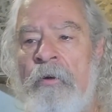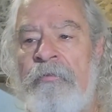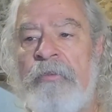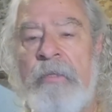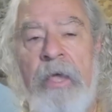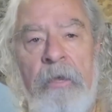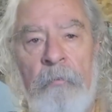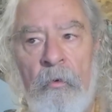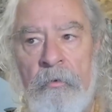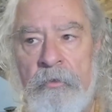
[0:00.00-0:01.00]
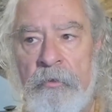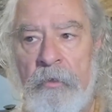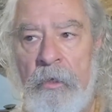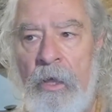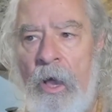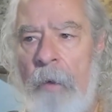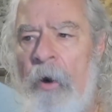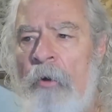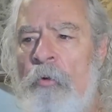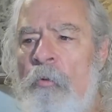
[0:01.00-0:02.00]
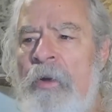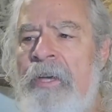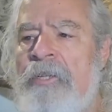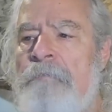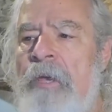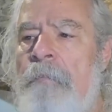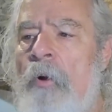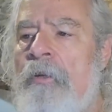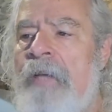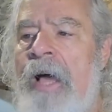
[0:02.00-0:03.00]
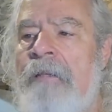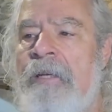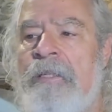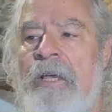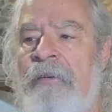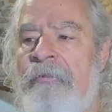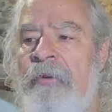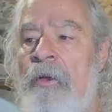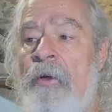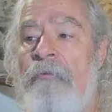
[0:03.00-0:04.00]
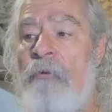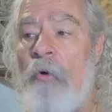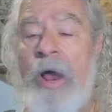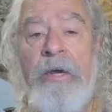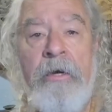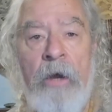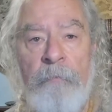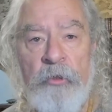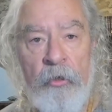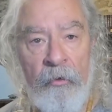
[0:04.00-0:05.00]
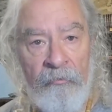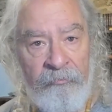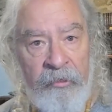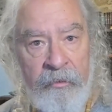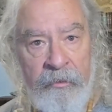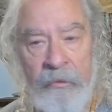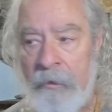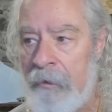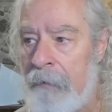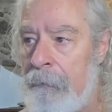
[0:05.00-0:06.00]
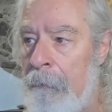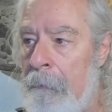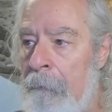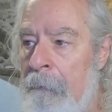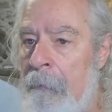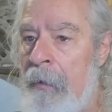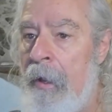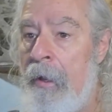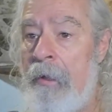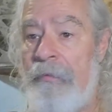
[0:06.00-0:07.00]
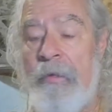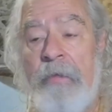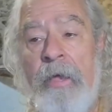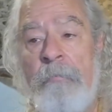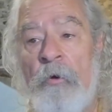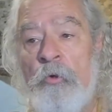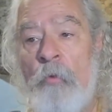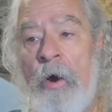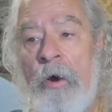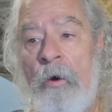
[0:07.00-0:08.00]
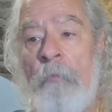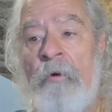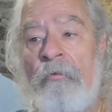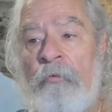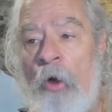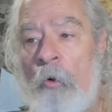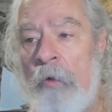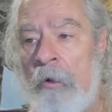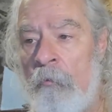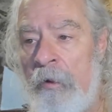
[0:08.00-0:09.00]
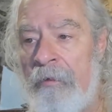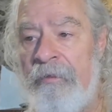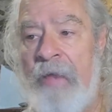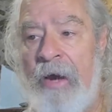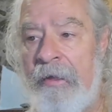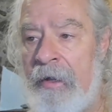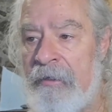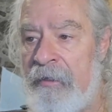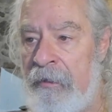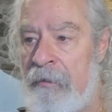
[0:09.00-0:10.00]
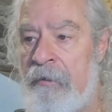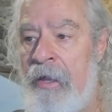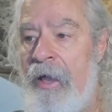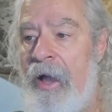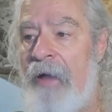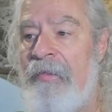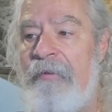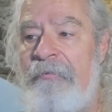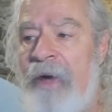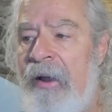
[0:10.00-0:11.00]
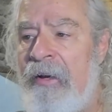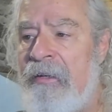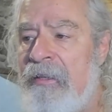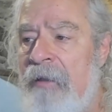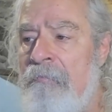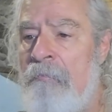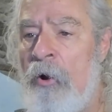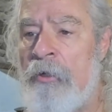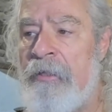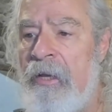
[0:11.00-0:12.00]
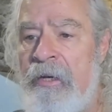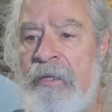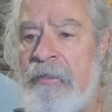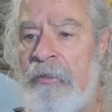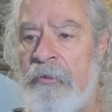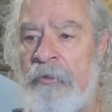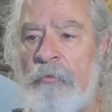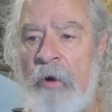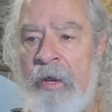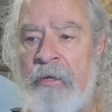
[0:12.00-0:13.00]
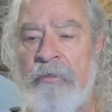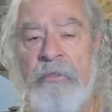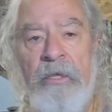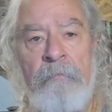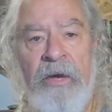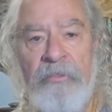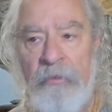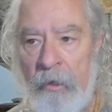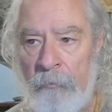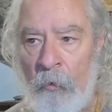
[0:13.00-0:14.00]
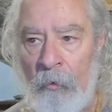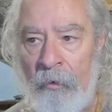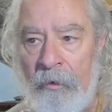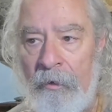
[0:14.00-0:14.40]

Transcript: of tables, about which people sat as if for a nuptial feast. The tables were overflowing with delicacies and the finest and most delicious drinks imaginable.